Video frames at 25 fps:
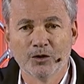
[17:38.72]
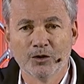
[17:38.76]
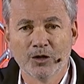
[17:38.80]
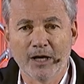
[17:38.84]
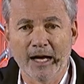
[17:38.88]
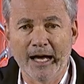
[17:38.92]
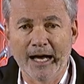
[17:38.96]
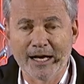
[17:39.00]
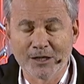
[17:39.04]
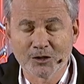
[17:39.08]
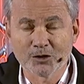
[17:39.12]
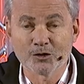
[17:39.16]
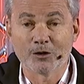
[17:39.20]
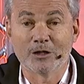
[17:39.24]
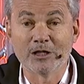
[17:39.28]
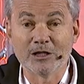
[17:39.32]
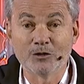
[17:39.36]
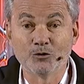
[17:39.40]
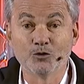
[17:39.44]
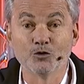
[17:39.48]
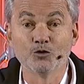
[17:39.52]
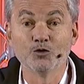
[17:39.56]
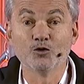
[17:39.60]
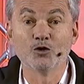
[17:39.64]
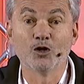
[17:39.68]
actually
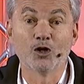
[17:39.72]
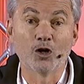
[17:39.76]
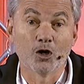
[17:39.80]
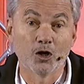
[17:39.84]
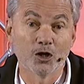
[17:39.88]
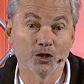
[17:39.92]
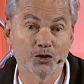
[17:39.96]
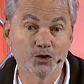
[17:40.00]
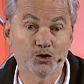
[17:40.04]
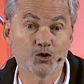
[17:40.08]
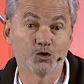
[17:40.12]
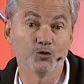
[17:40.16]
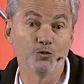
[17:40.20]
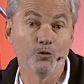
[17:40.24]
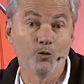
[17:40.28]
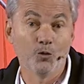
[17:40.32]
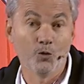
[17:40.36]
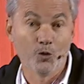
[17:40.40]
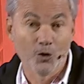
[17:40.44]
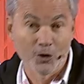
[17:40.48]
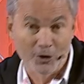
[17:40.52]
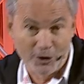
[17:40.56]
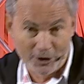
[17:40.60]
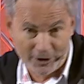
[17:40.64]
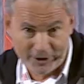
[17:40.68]
do God's
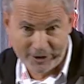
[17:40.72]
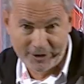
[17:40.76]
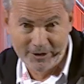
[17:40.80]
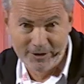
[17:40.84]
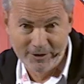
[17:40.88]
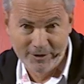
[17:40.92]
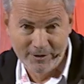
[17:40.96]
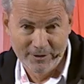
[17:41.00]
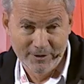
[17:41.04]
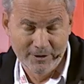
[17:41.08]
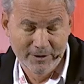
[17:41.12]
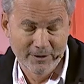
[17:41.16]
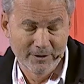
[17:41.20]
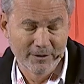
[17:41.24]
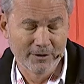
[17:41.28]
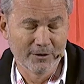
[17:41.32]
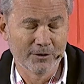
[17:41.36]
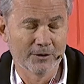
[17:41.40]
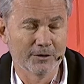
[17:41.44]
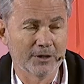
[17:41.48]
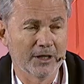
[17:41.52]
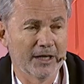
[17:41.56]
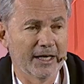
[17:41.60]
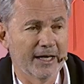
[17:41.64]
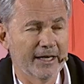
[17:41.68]
work,
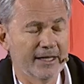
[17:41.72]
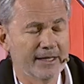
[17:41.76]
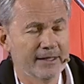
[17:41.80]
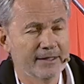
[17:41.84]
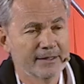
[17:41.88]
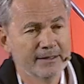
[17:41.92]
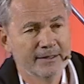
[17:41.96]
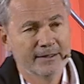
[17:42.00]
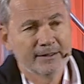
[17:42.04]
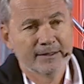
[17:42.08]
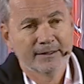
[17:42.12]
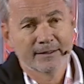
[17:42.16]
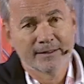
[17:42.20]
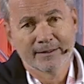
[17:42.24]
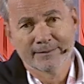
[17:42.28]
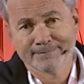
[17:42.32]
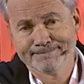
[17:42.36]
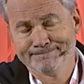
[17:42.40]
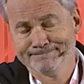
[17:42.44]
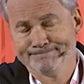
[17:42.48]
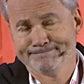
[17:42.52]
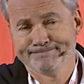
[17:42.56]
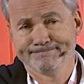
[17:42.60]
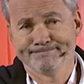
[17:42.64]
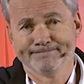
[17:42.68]
okay?
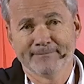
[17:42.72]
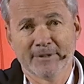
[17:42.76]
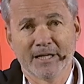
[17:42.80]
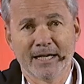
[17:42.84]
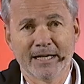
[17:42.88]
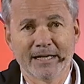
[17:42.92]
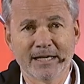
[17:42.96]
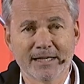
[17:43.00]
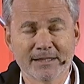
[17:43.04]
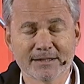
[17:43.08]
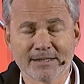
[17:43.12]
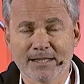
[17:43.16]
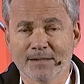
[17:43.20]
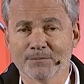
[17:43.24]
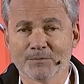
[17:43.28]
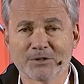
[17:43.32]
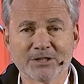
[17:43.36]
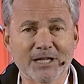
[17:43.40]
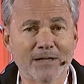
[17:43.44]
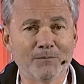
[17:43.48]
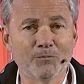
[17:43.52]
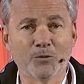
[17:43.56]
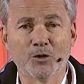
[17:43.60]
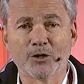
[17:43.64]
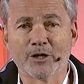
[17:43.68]
I guess I'm
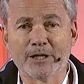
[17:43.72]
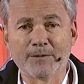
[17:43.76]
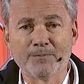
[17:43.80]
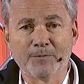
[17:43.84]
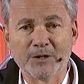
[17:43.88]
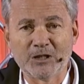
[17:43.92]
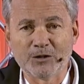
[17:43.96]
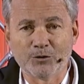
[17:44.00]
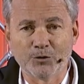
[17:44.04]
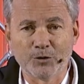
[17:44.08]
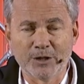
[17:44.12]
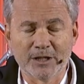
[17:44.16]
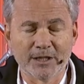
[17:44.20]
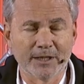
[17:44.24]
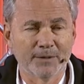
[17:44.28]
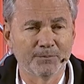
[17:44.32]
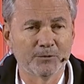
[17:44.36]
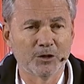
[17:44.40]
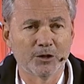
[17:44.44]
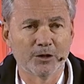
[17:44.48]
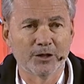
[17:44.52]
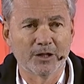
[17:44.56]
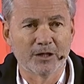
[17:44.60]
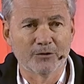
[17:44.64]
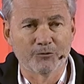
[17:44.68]
somewhere in between. I'm
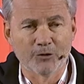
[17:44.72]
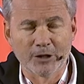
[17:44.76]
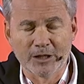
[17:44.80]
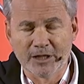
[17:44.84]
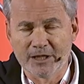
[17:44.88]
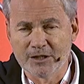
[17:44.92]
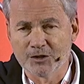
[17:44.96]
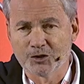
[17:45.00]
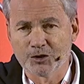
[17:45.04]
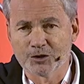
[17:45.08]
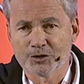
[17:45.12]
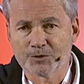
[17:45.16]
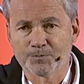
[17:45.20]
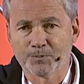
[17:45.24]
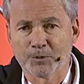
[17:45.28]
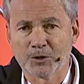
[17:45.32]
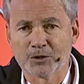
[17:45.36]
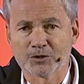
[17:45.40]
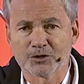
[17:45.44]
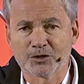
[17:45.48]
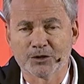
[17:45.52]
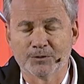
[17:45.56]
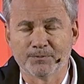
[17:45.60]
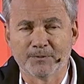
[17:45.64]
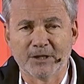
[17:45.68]
not a religious
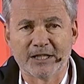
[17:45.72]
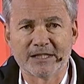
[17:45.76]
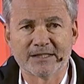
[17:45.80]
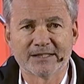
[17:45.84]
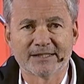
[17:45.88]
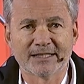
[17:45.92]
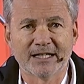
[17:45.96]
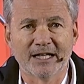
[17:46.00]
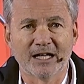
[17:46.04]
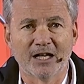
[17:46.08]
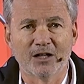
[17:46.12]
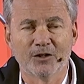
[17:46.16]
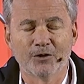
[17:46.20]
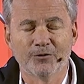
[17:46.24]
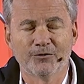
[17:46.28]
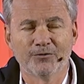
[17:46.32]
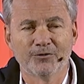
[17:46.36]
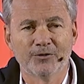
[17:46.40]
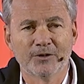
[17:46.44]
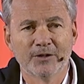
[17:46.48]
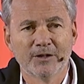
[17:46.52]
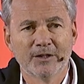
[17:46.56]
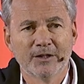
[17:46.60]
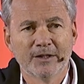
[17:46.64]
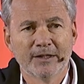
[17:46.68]
person myself.
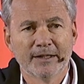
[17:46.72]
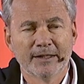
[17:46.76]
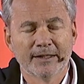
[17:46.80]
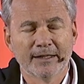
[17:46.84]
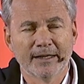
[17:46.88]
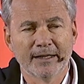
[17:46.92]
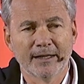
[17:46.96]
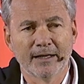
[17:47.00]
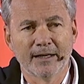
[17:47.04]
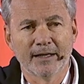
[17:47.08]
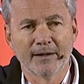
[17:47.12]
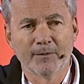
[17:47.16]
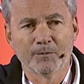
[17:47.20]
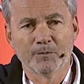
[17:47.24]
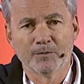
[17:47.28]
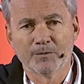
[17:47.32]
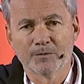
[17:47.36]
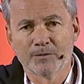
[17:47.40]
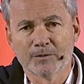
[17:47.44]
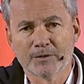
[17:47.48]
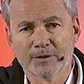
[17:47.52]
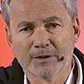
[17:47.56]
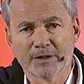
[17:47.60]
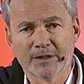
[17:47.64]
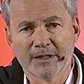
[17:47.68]
In
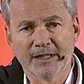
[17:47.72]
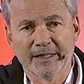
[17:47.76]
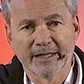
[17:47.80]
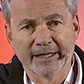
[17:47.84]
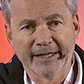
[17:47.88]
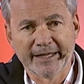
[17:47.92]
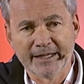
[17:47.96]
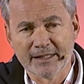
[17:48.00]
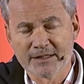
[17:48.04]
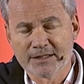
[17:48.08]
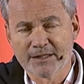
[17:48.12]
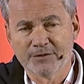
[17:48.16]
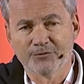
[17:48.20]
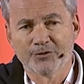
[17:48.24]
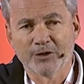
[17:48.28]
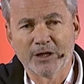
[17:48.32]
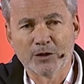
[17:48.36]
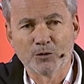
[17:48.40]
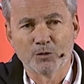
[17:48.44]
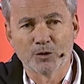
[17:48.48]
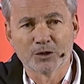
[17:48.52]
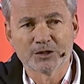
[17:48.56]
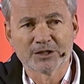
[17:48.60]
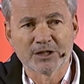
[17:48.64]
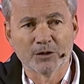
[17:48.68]
any case, if I
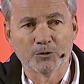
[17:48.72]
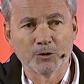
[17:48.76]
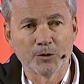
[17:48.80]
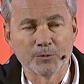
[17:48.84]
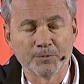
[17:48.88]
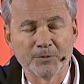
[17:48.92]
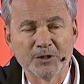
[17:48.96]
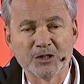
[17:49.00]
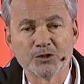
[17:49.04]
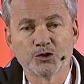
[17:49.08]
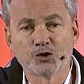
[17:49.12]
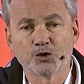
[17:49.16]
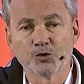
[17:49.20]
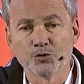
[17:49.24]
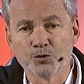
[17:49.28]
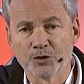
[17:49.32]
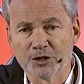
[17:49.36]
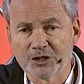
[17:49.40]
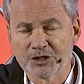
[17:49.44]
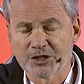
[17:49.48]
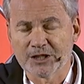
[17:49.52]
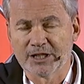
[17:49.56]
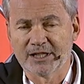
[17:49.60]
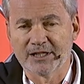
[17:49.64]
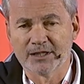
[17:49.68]
was, I would be
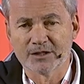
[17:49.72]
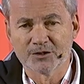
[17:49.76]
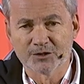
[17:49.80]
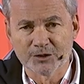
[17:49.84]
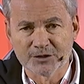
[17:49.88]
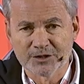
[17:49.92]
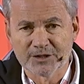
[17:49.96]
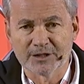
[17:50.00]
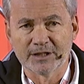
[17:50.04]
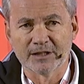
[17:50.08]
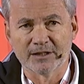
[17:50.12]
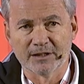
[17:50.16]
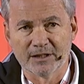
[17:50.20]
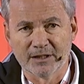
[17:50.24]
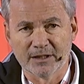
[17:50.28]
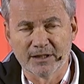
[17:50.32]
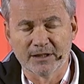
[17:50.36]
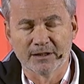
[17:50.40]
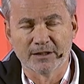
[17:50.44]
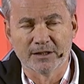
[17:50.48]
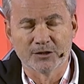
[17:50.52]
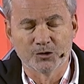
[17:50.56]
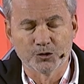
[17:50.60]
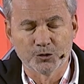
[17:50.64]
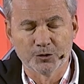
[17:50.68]
Jewish, and interestingly, in
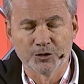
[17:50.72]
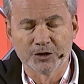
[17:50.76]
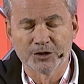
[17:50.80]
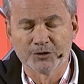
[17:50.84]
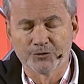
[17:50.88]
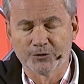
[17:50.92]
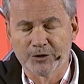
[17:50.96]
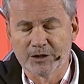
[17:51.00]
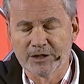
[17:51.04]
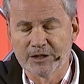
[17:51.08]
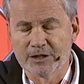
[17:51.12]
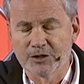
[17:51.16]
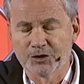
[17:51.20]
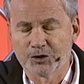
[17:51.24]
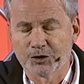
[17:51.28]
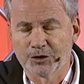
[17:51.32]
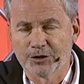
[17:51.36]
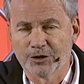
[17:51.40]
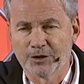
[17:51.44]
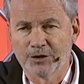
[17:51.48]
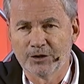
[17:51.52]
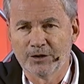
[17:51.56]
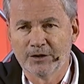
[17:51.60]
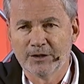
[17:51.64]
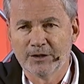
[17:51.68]
the Jewish religion,